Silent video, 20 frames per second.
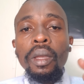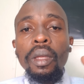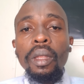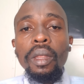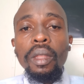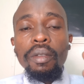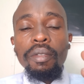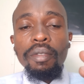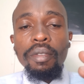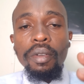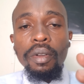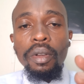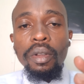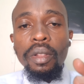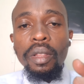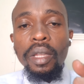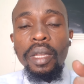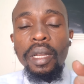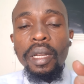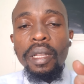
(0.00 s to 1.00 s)
the floor
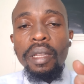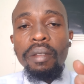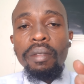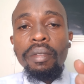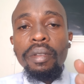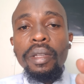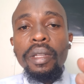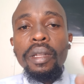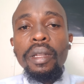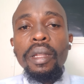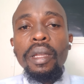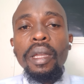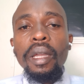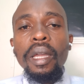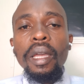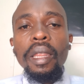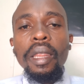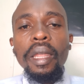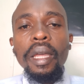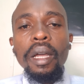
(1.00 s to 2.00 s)
they live in,
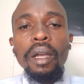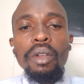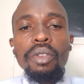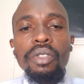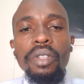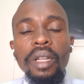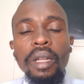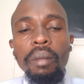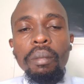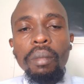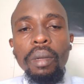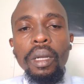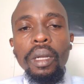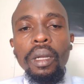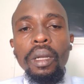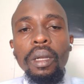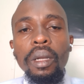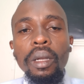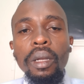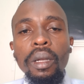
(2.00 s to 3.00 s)
and the house number
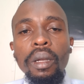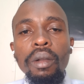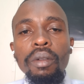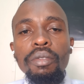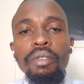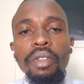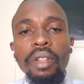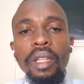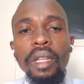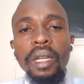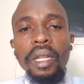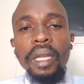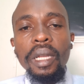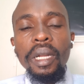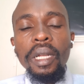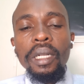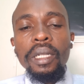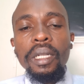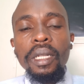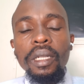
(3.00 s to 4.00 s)
for the
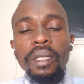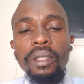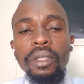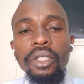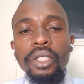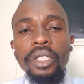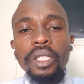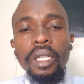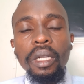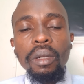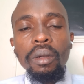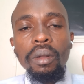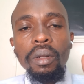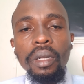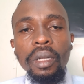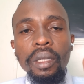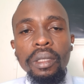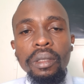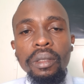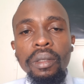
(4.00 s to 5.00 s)
directors,
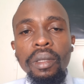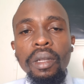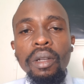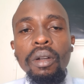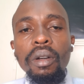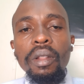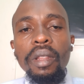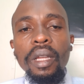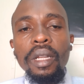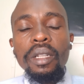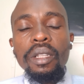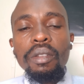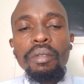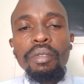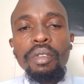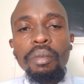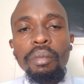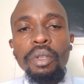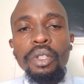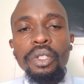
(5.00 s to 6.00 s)
shareholders. All that
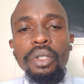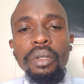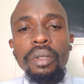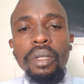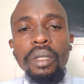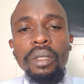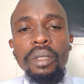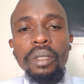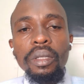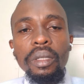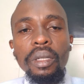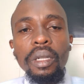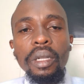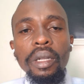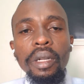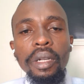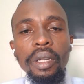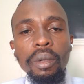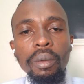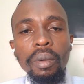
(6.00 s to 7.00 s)
information is
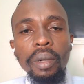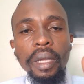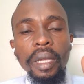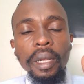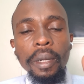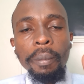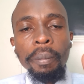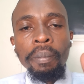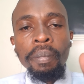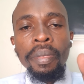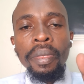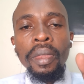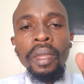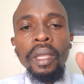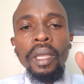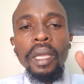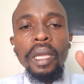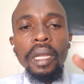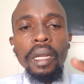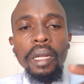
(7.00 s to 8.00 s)
required.
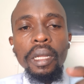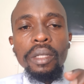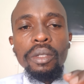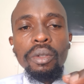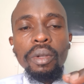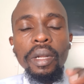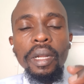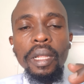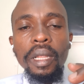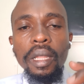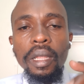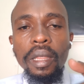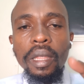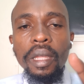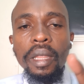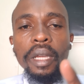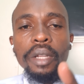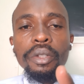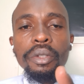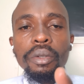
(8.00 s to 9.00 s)
And also another thing
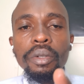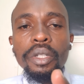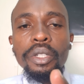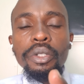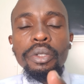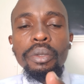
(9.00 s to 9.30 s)
that you need